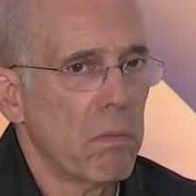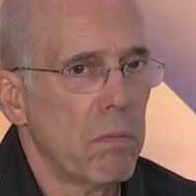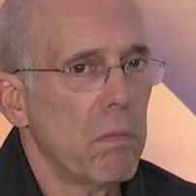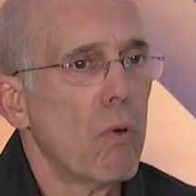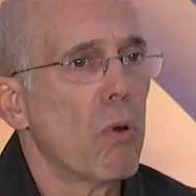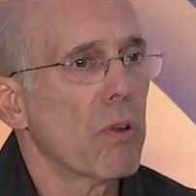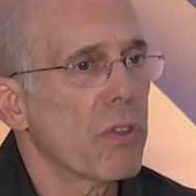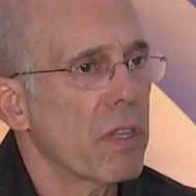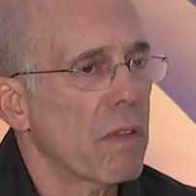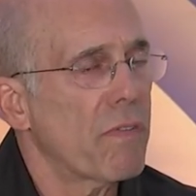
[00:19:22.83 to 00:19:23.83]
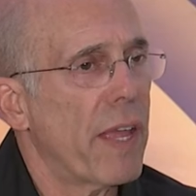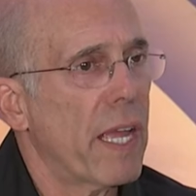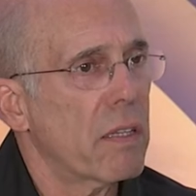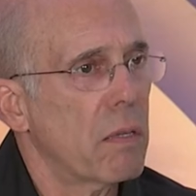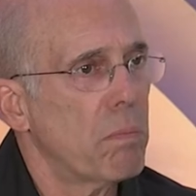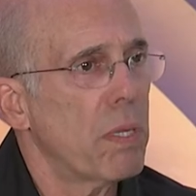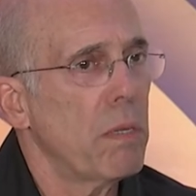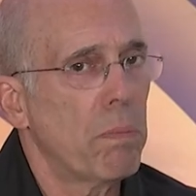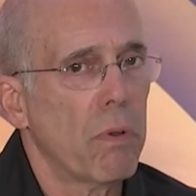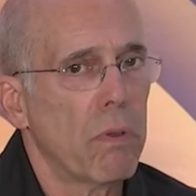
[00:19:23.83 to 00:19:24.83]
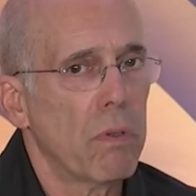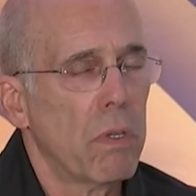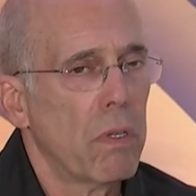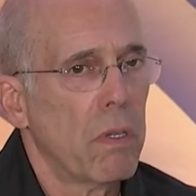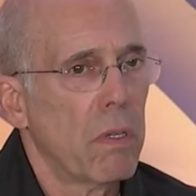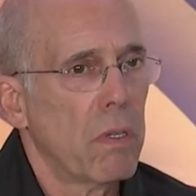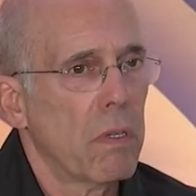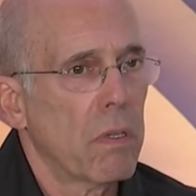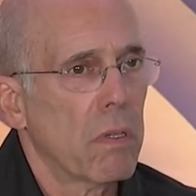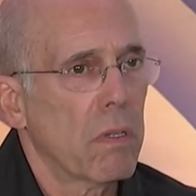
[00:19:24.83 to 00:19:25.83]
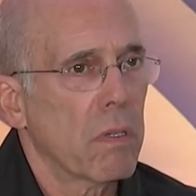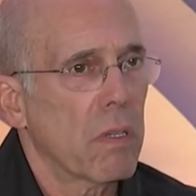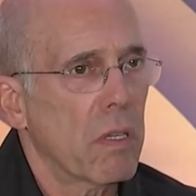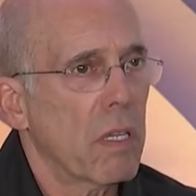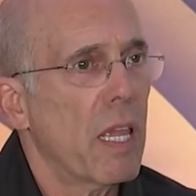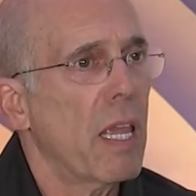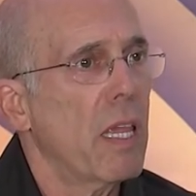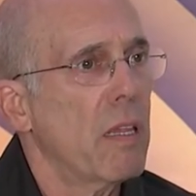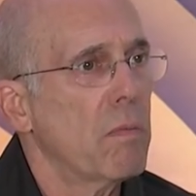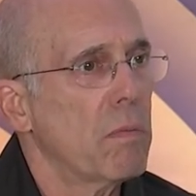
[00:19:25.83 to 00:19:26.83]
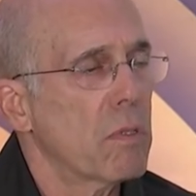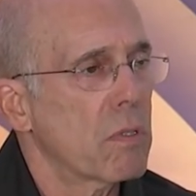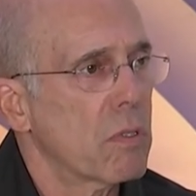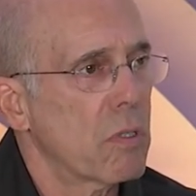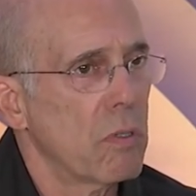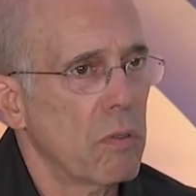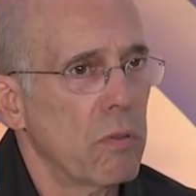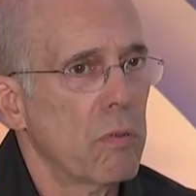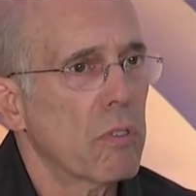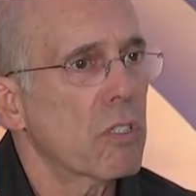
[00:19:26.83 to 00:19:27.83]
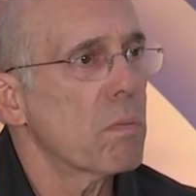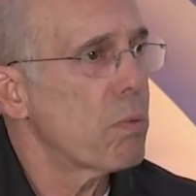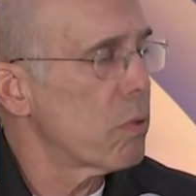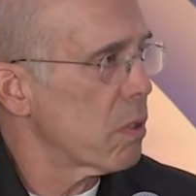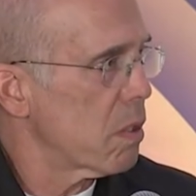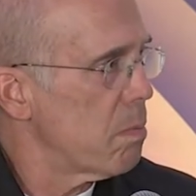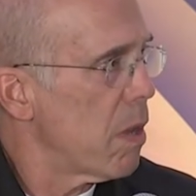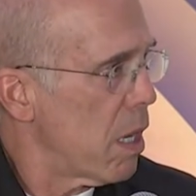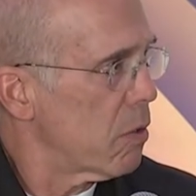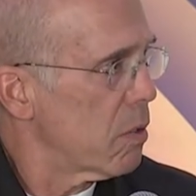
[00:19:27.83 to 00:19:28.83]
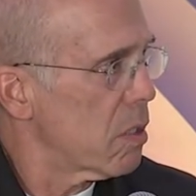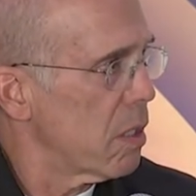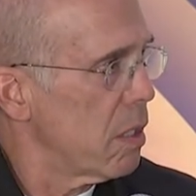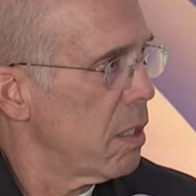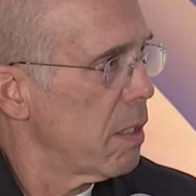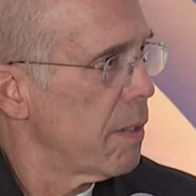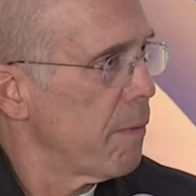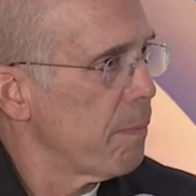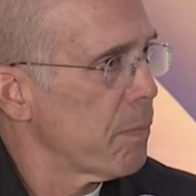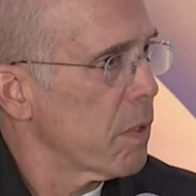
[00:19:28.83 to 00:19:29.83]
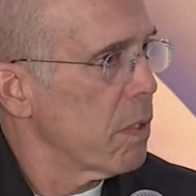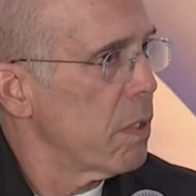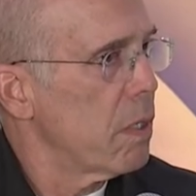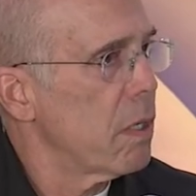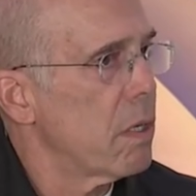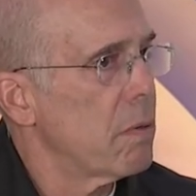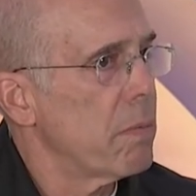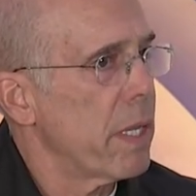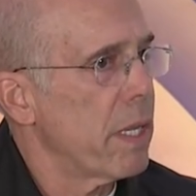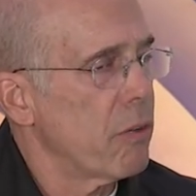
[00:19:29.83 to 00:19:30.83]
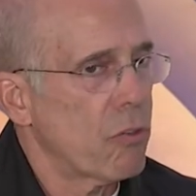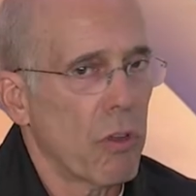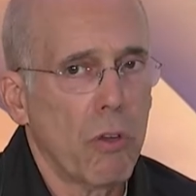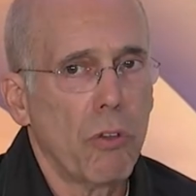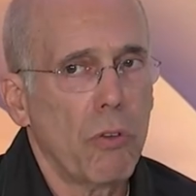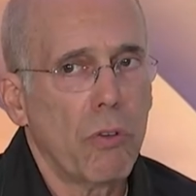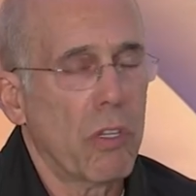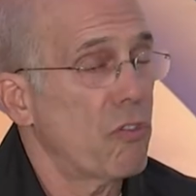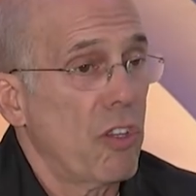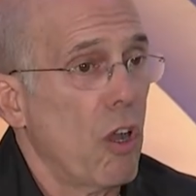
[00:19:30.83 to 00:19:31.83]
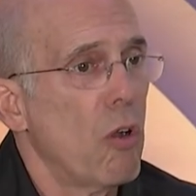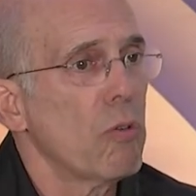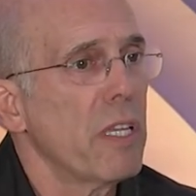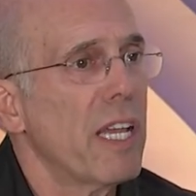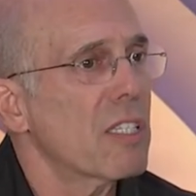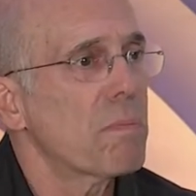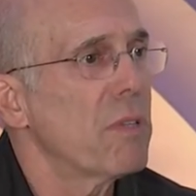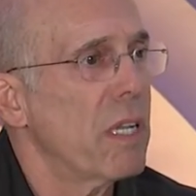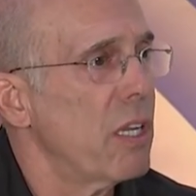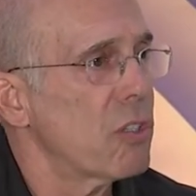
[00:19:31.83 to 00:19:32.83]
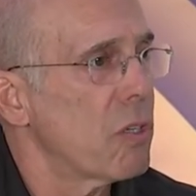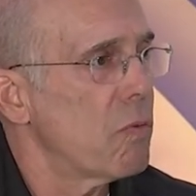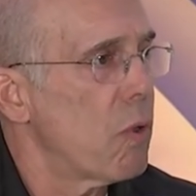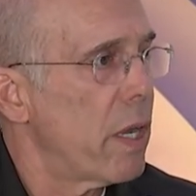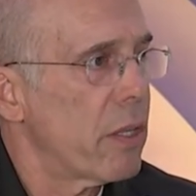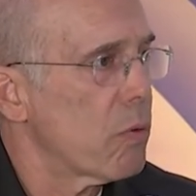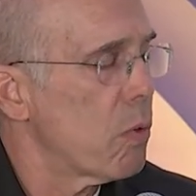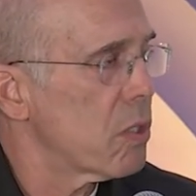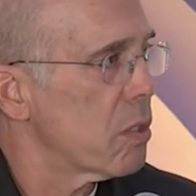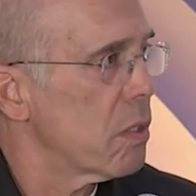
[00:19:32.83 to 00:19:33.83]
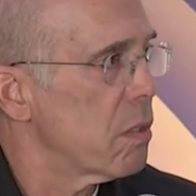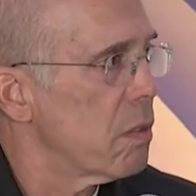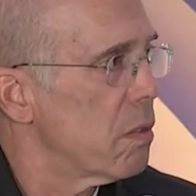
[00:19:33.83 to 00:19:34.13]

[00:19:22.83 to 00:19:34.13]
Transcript: more than the fact that people came to support democracy. Um, and so it's the only explanation of why there wasn't